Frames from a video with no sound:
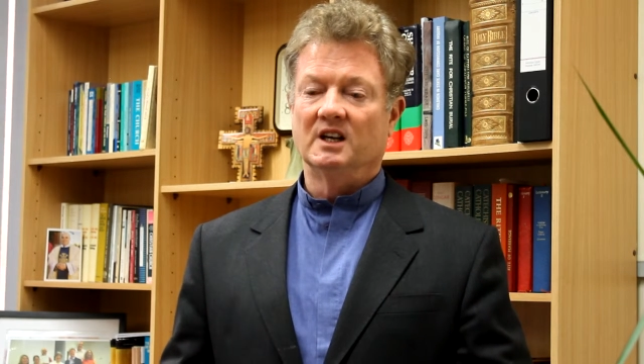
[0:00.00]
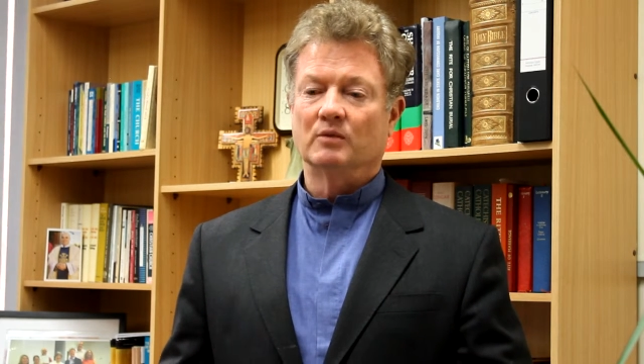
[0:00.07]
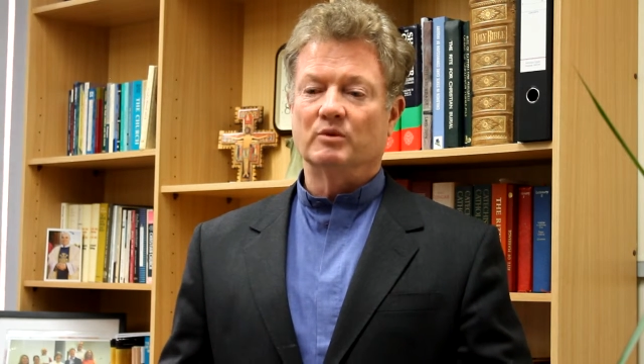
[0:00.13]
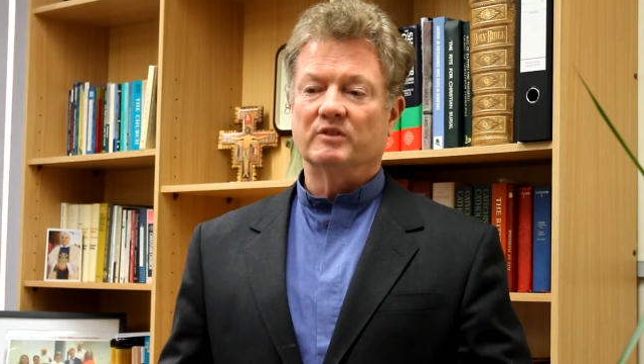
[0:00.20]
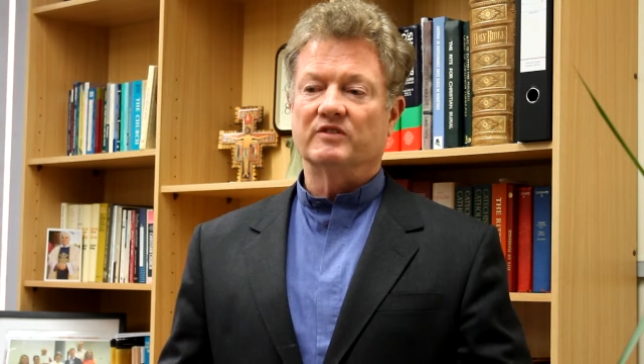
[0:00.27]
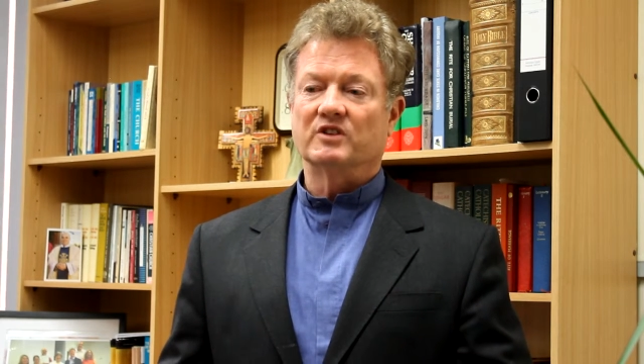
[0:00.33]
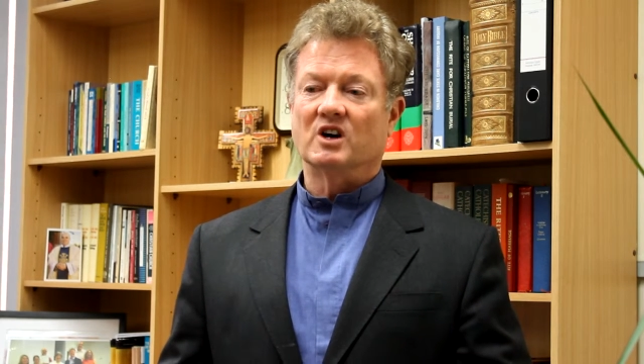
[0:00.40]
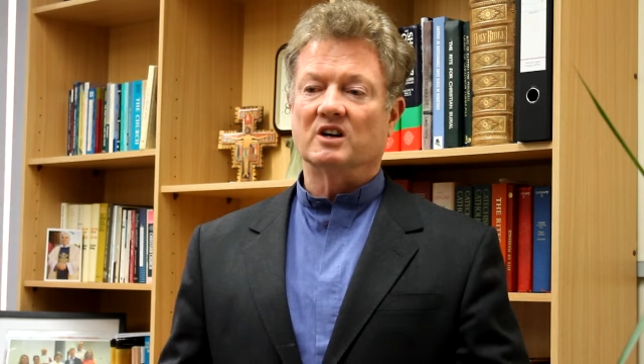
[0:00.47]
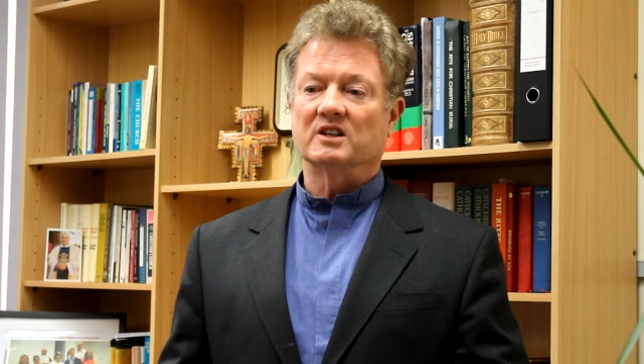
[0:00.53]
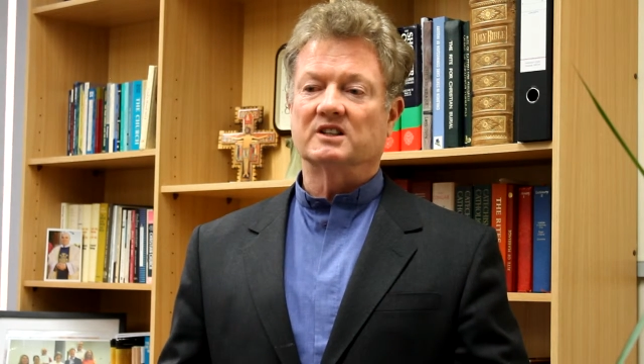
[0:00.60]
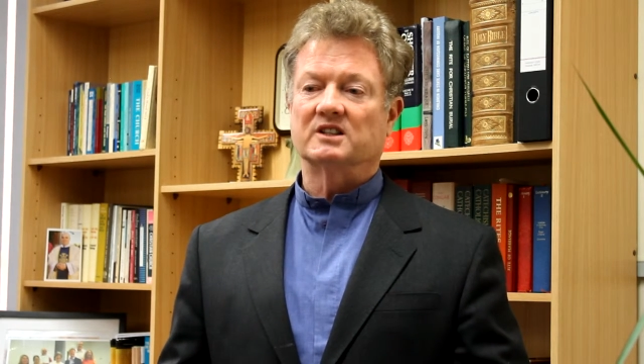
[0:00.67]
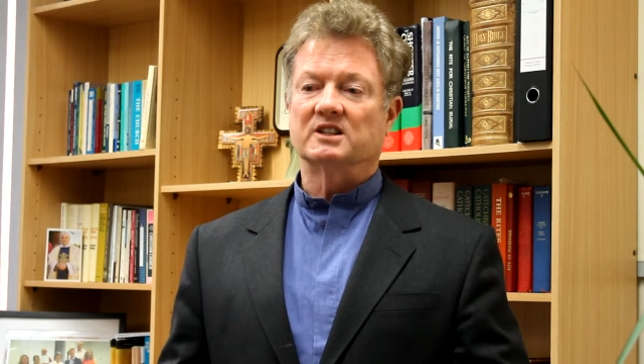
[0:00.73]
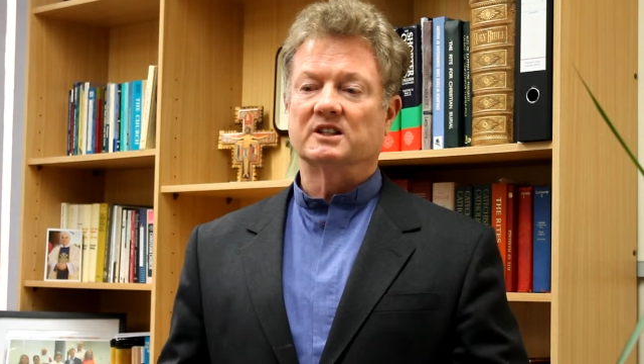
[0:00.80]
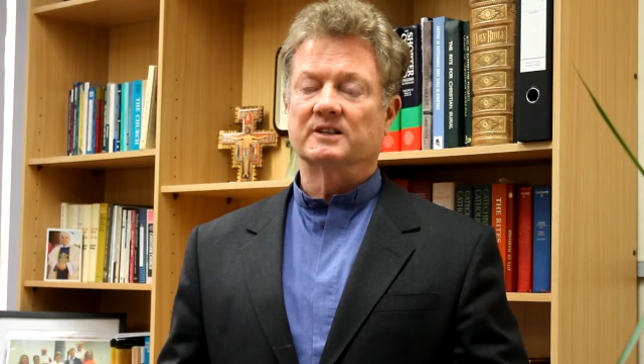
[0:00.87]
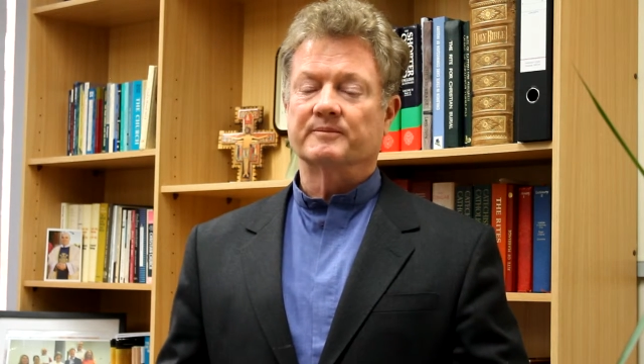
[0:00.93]
We've
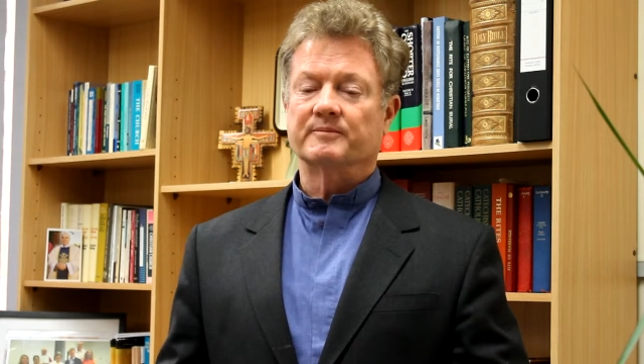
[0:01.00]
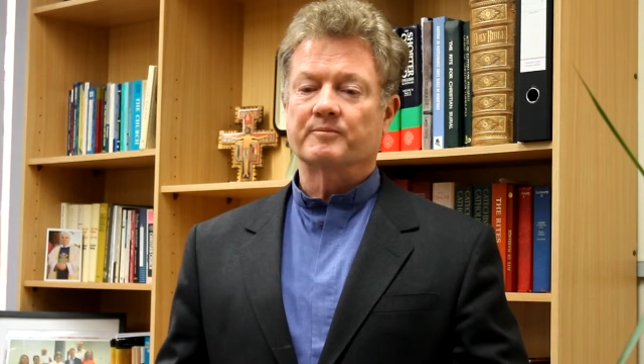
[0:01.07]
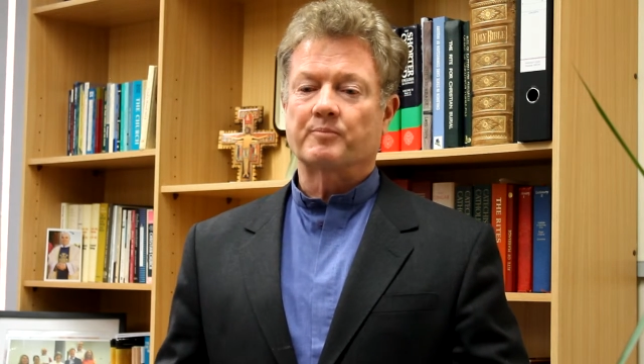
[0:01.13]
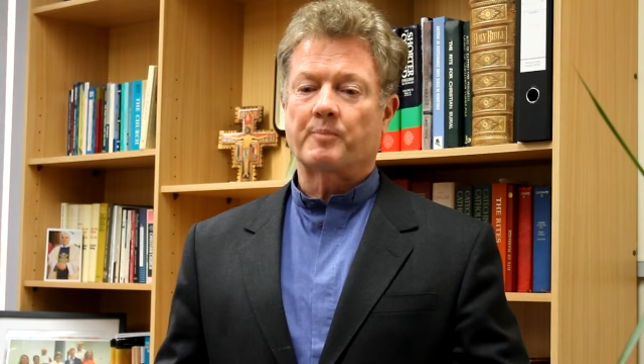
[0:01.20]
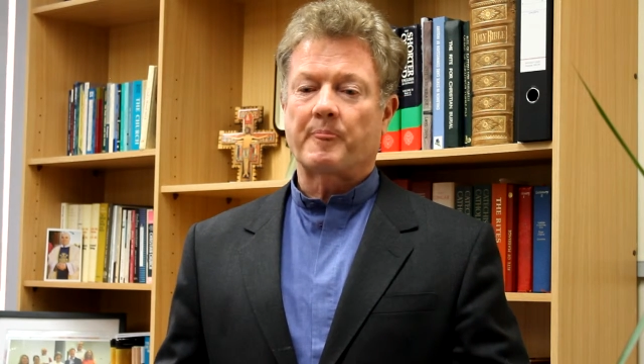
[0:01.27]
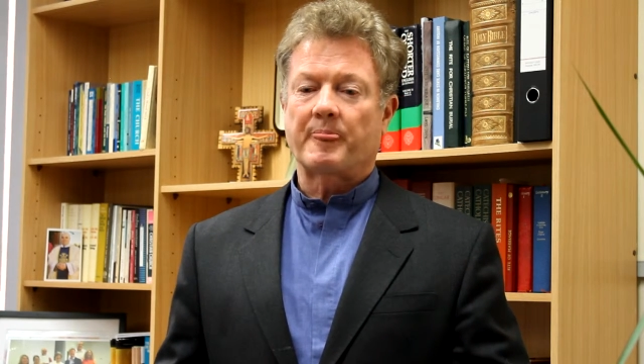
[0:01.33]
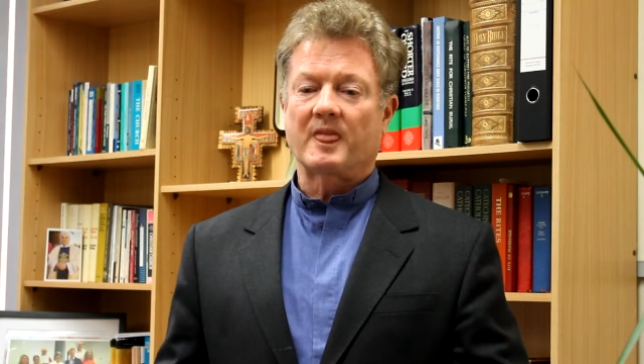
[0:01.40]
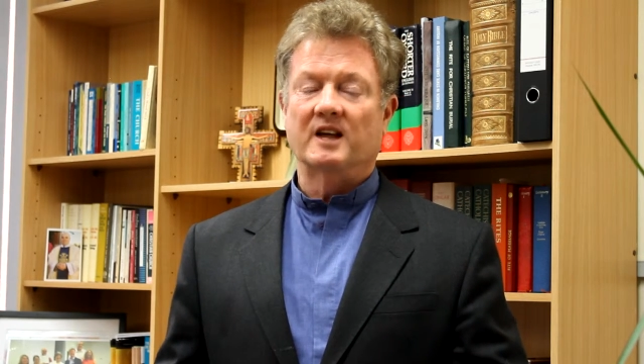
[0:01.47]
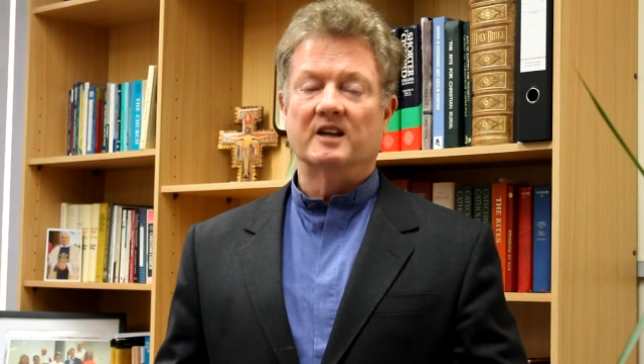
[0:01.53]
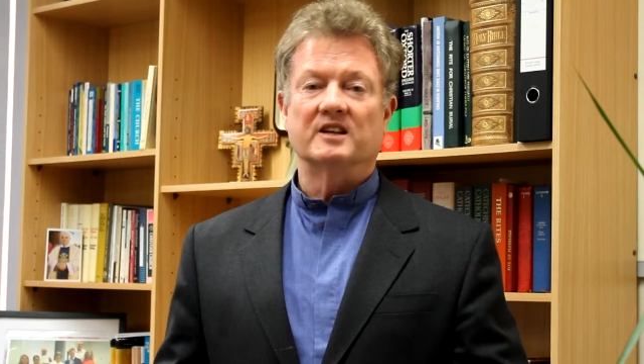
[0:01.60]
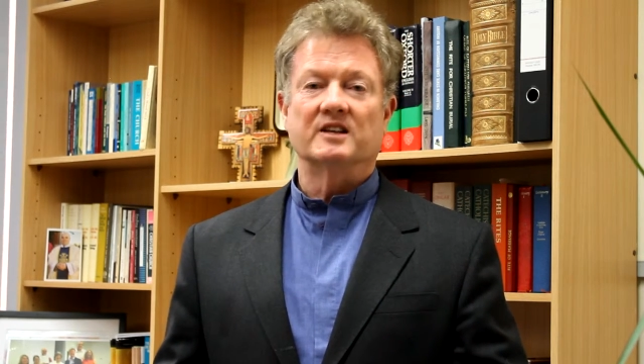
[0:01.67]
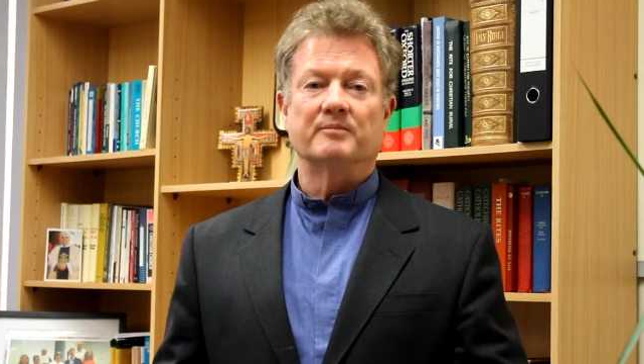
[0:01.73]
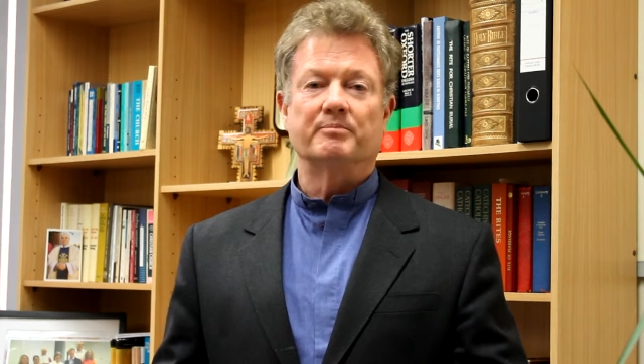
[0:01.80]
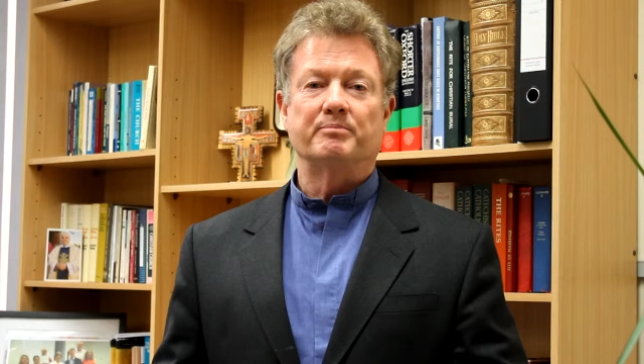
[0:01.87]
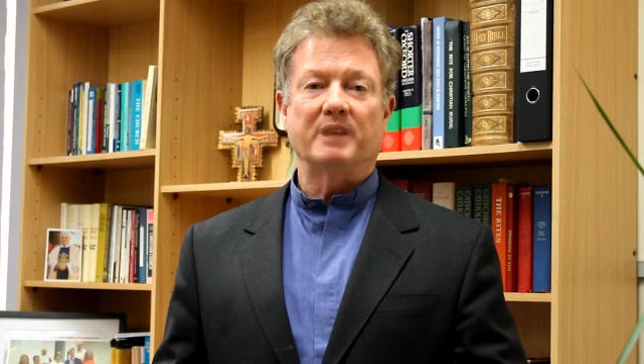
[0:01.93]
got
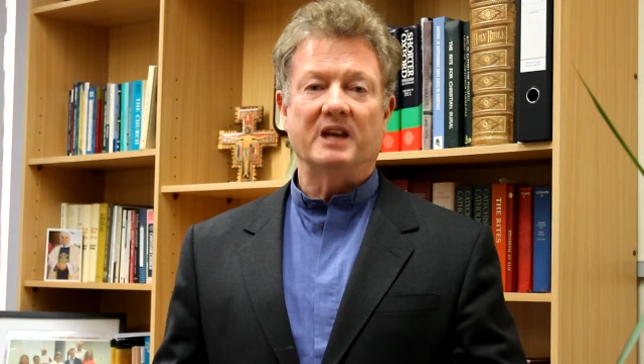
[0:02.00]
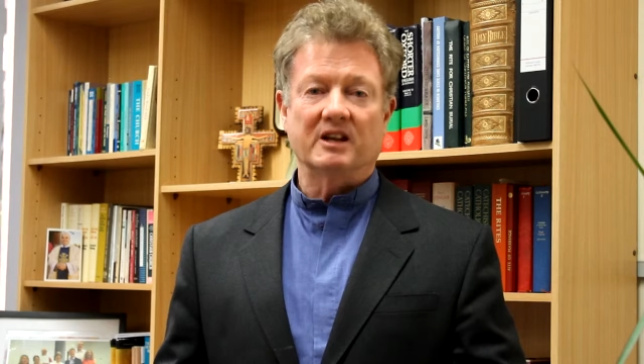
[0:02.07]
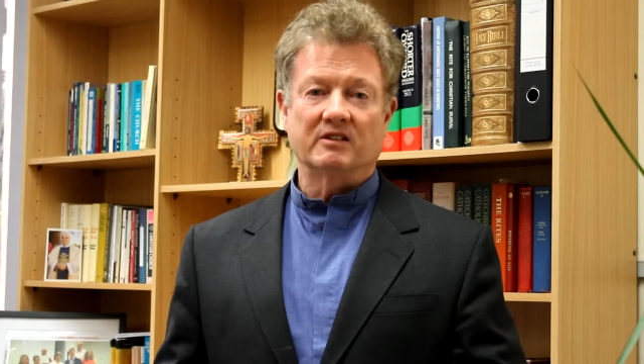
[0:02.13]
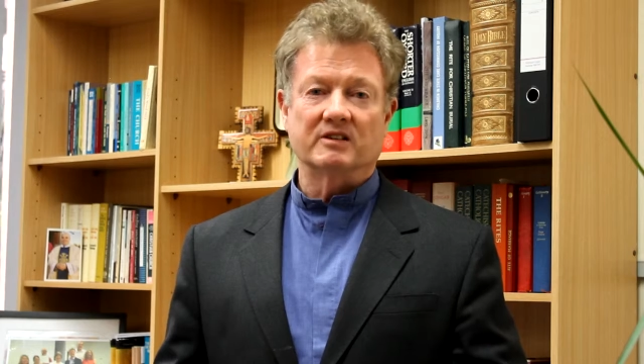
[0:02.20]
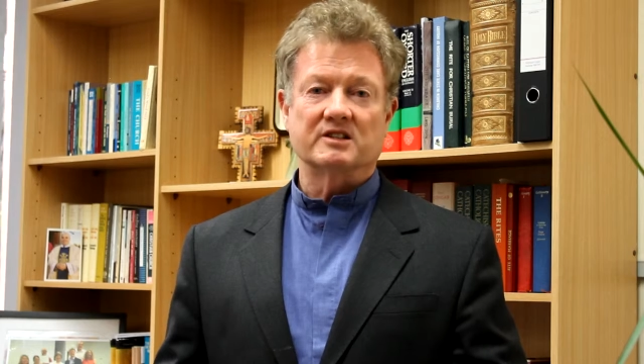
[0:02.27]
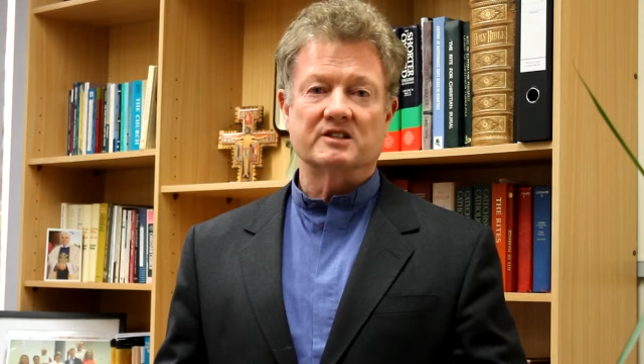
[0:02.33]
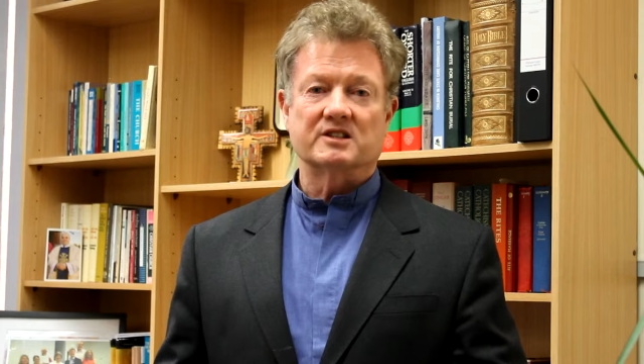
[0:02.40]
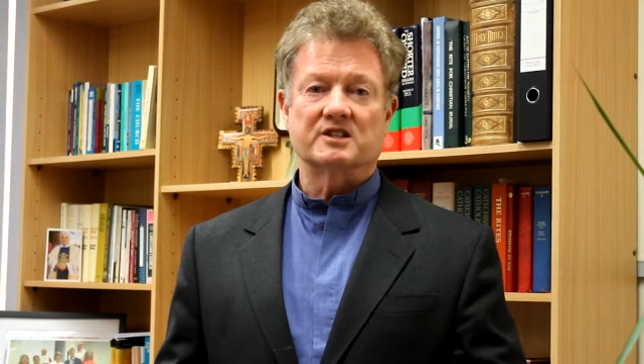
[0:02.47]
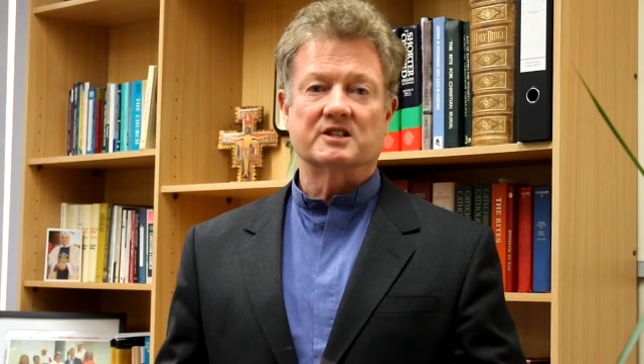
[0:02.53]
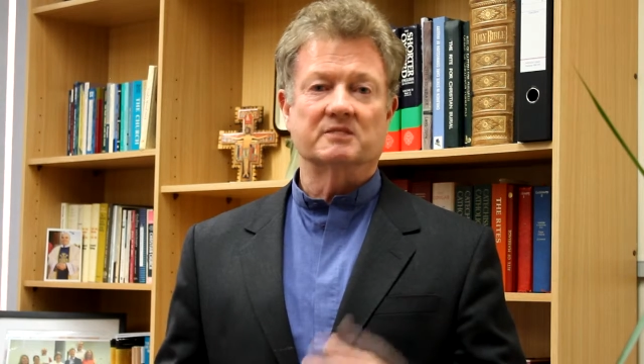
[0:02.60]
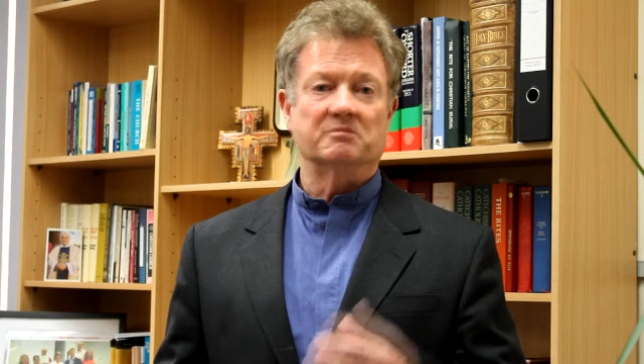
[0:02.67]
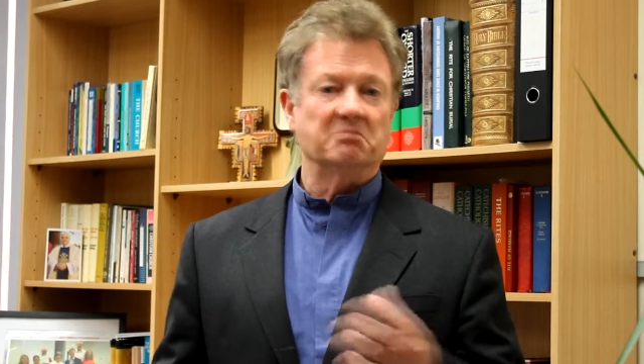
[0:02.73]
parents,